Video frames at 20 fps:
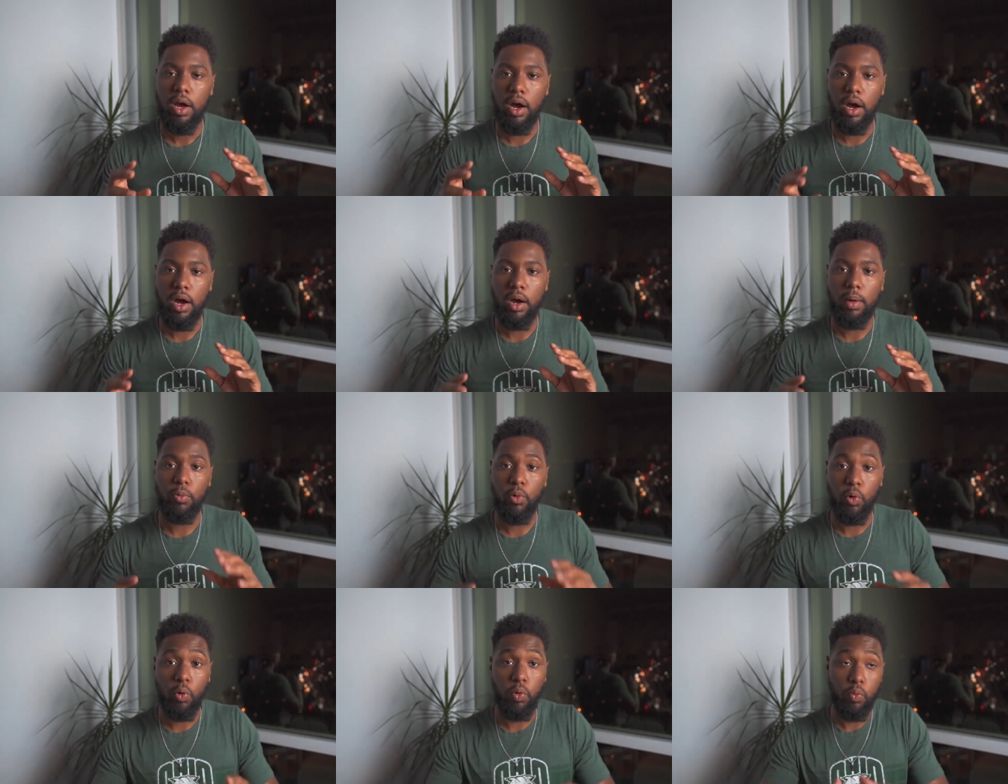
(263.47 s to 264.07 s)

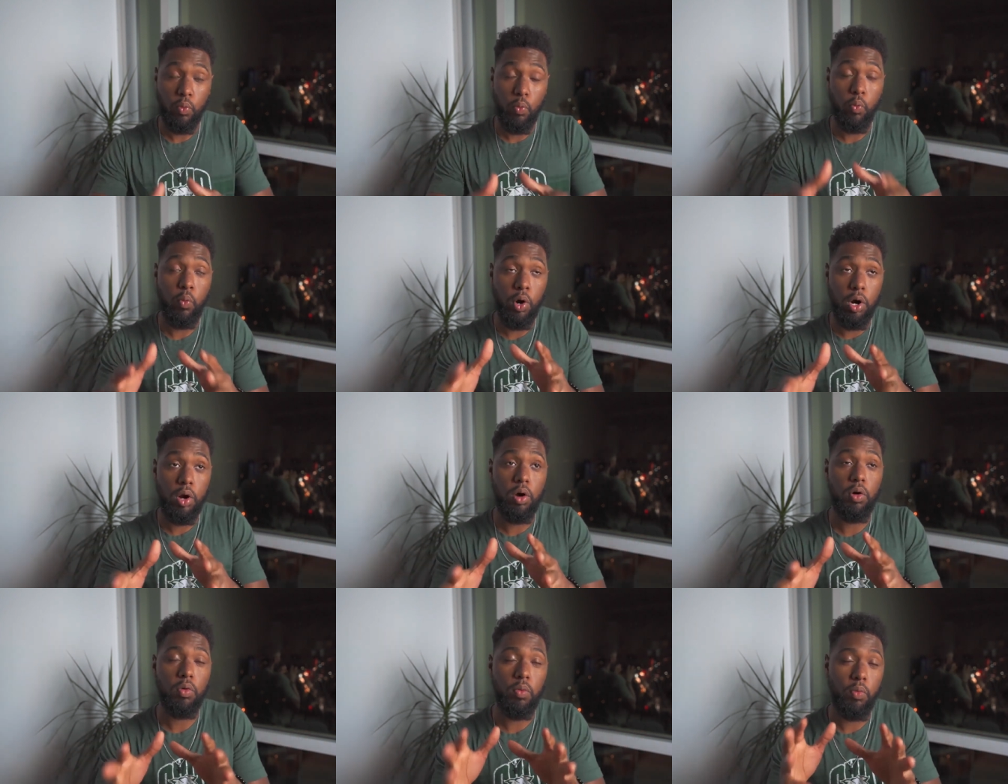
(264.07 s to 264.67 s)
or
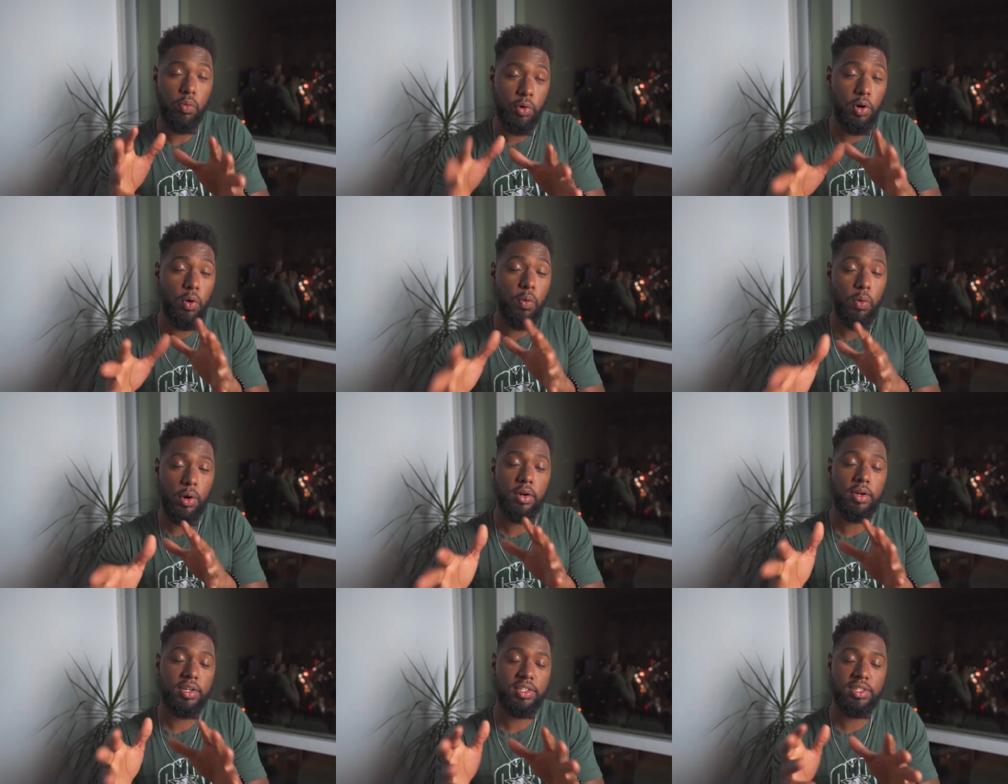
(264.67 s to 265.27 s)
real
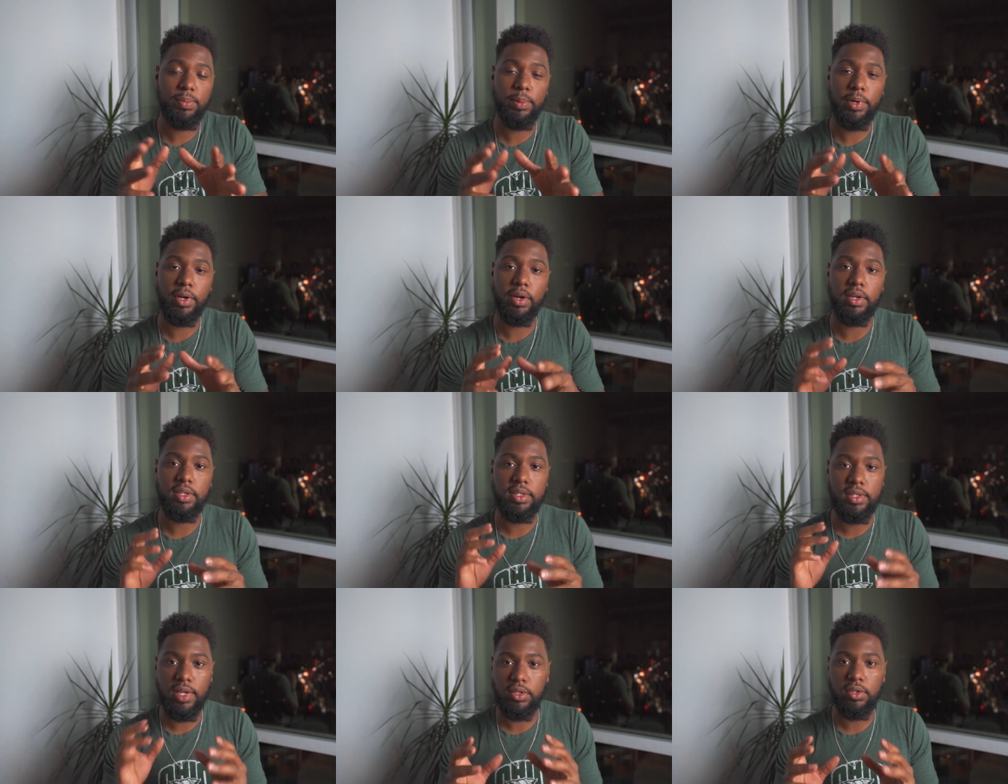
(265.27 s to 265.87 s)
world
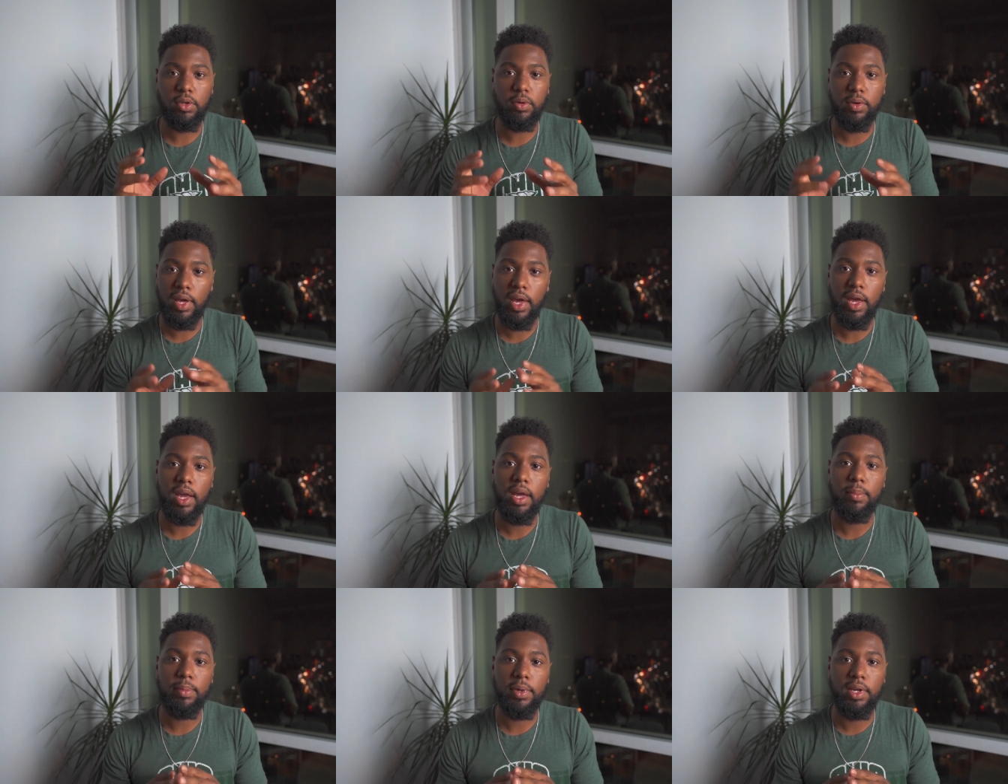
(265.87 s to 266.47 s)
experience, that's
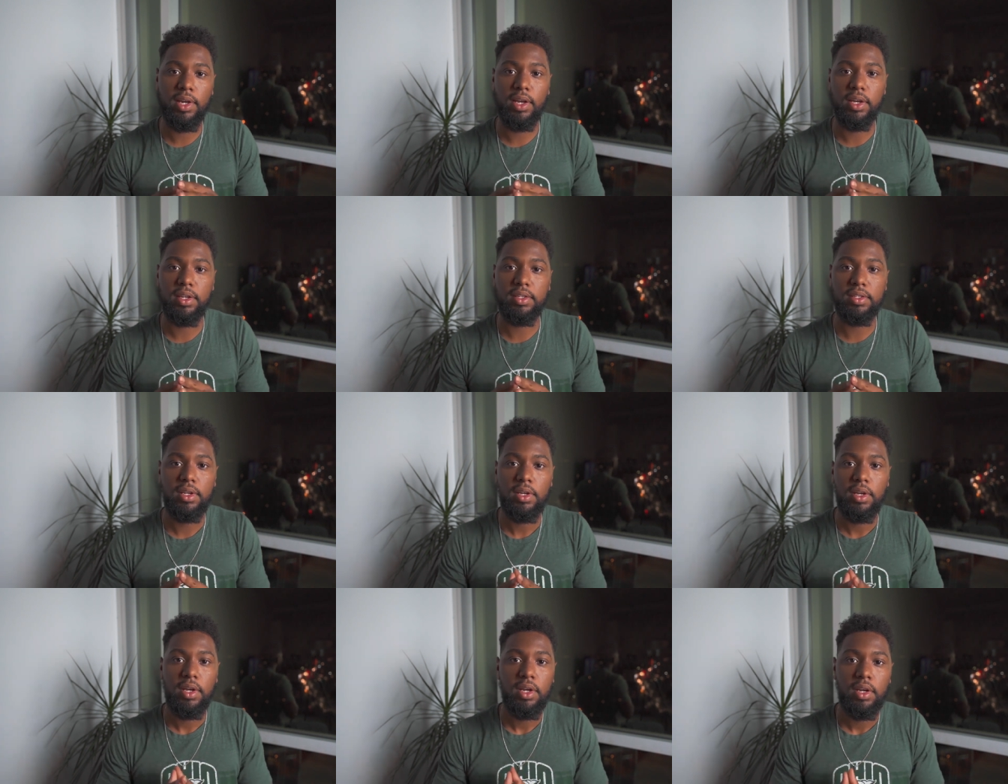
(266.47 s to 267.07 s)
okay,
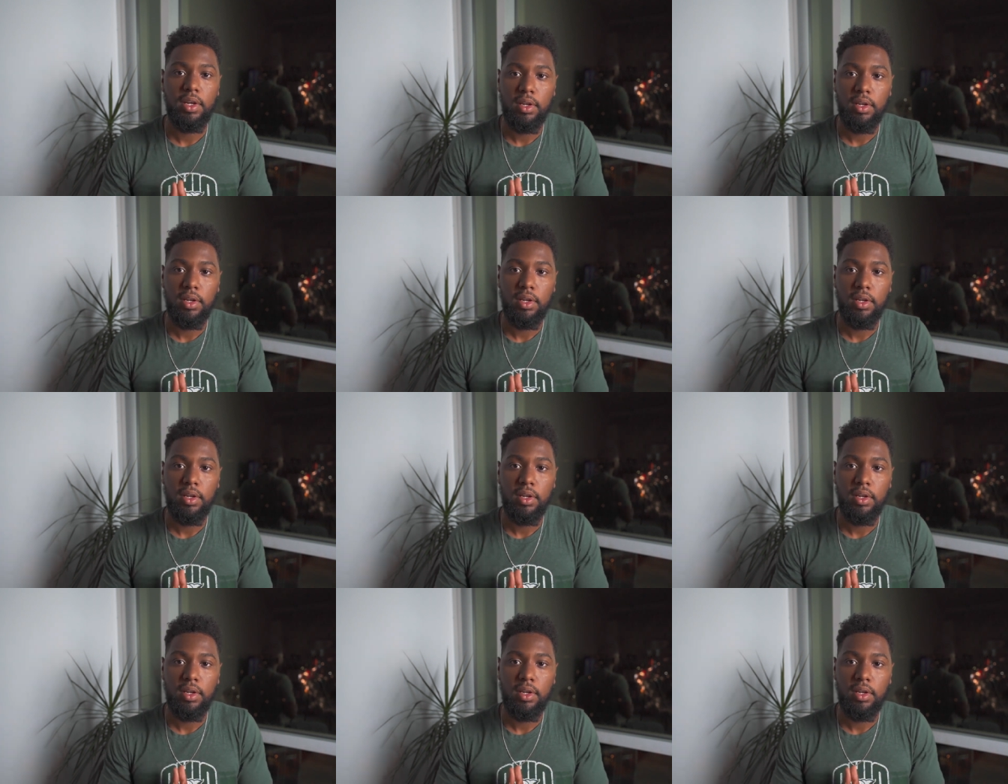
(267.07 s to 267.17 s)
because